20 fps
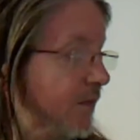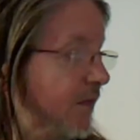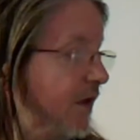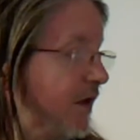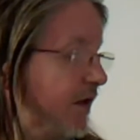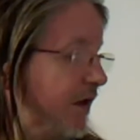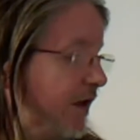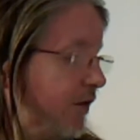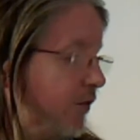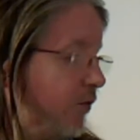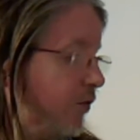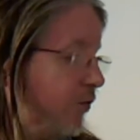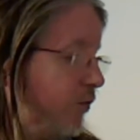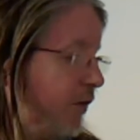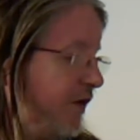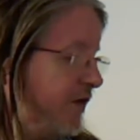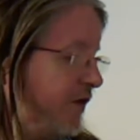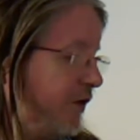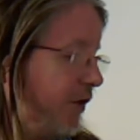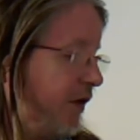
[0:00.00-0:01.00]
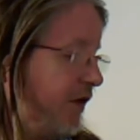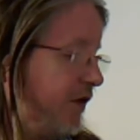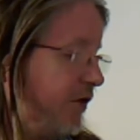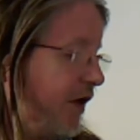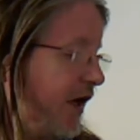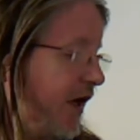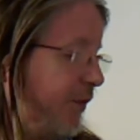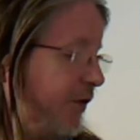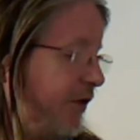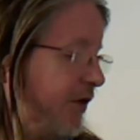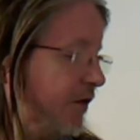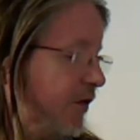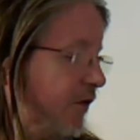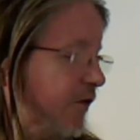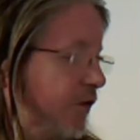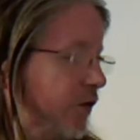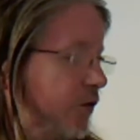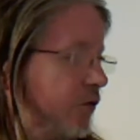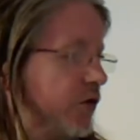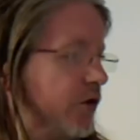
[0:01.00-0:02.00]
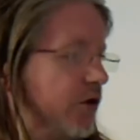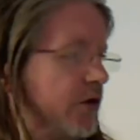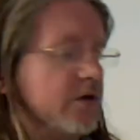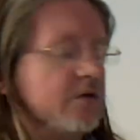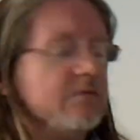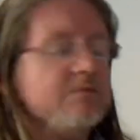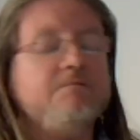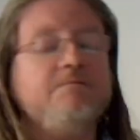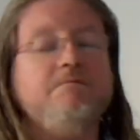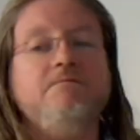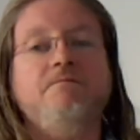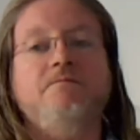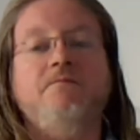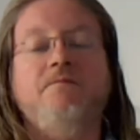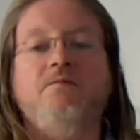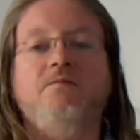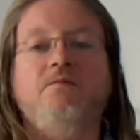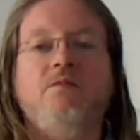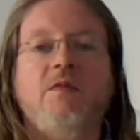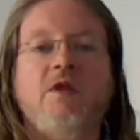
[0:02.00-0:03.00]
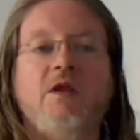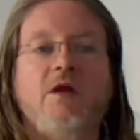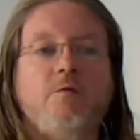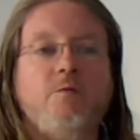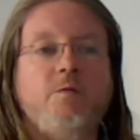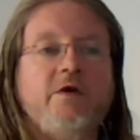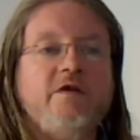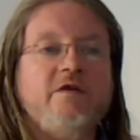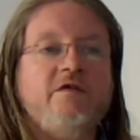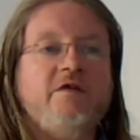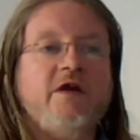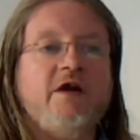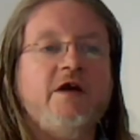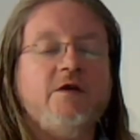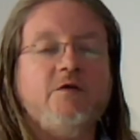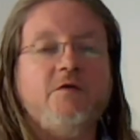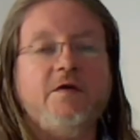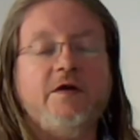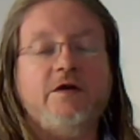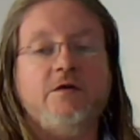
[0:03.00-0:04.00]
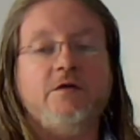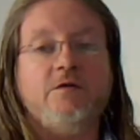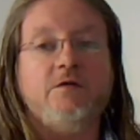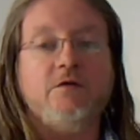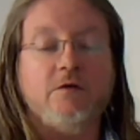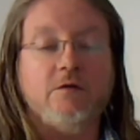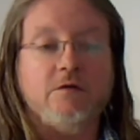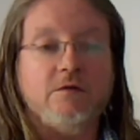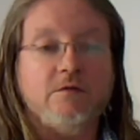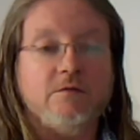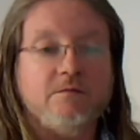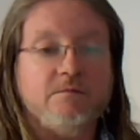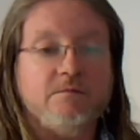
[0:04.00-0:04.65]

Now, what's going to happen in the future with air traffic control?